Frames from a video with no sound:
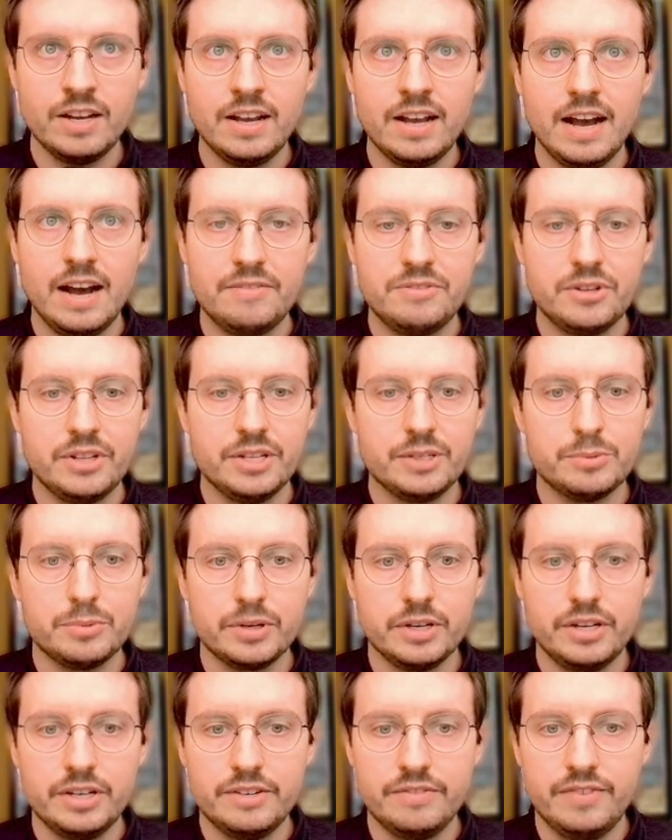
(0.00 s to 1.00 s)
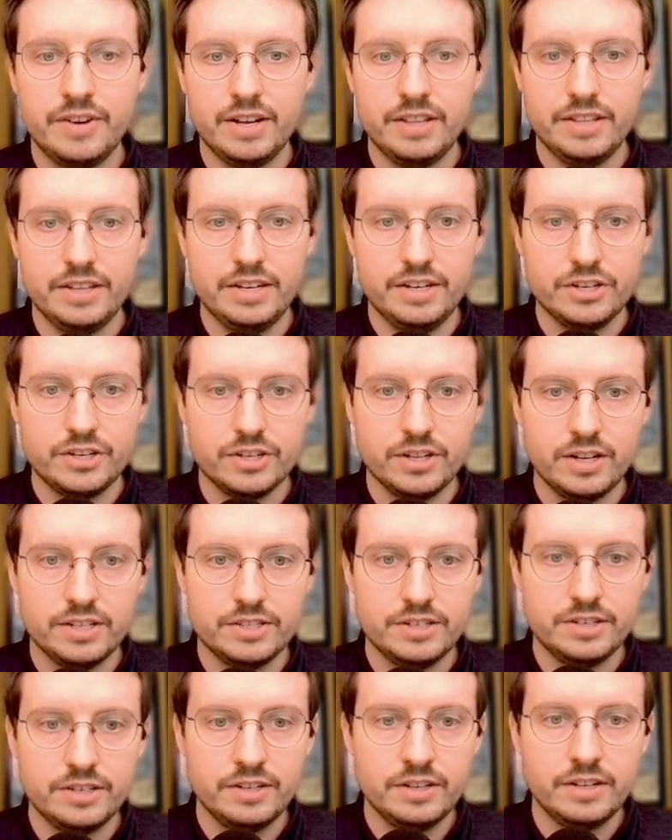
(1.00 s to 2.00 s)
After this, we're going to define the
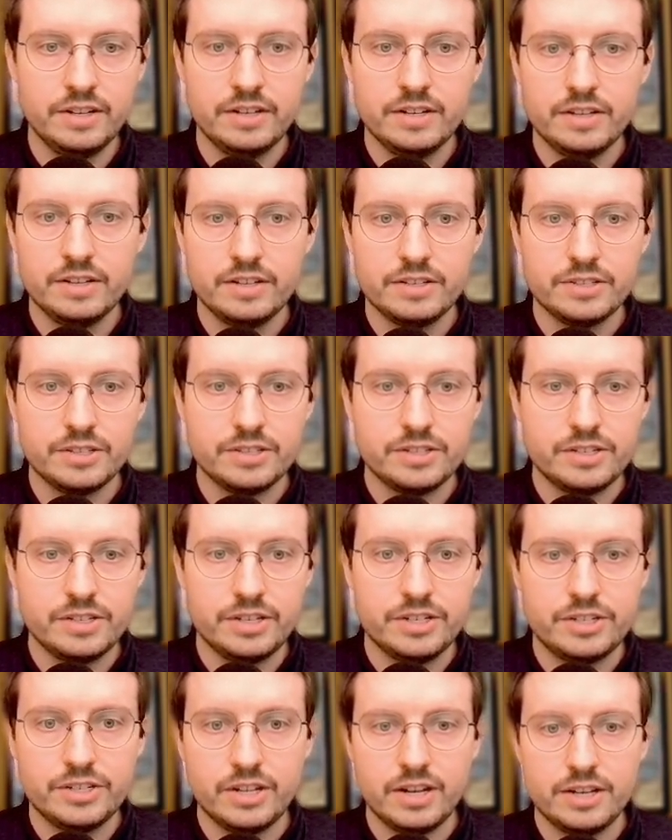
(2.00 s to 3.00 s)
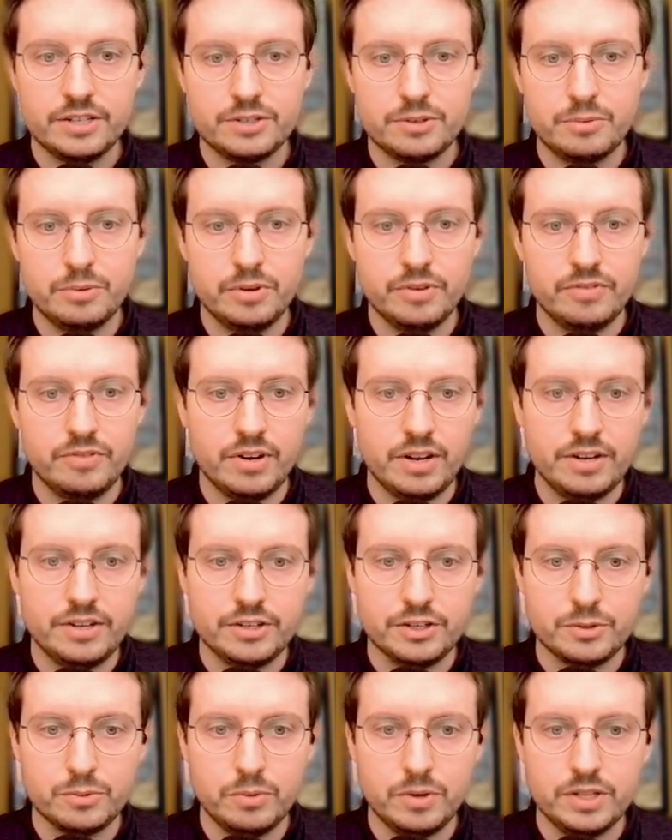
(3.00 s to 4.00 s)
initializer. So this initializer will run
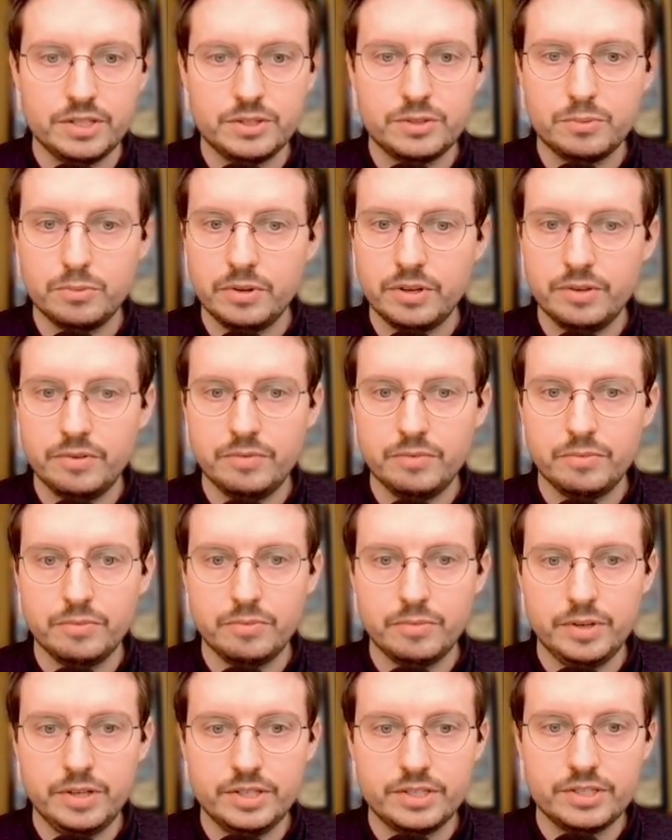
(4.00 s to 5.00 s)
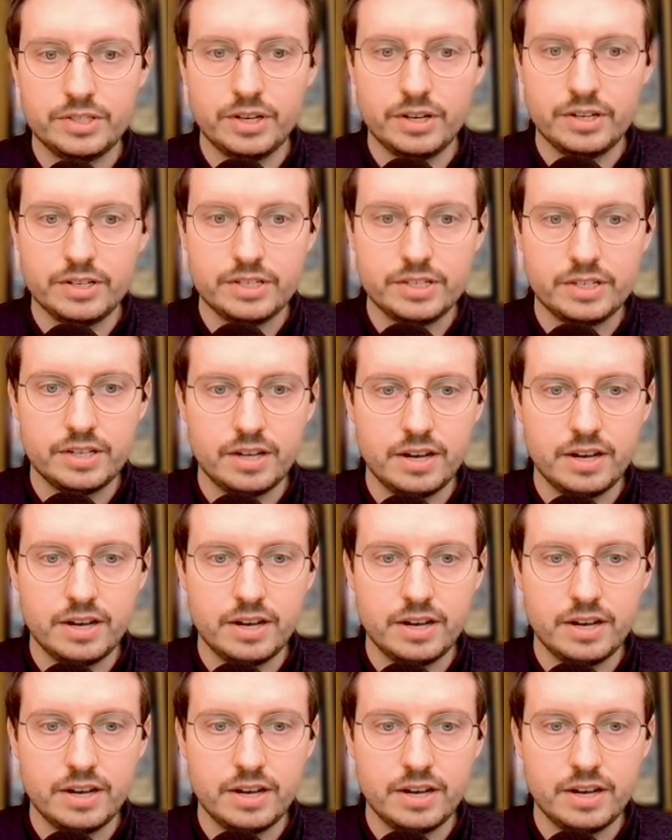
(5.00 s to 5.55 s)
just once when we create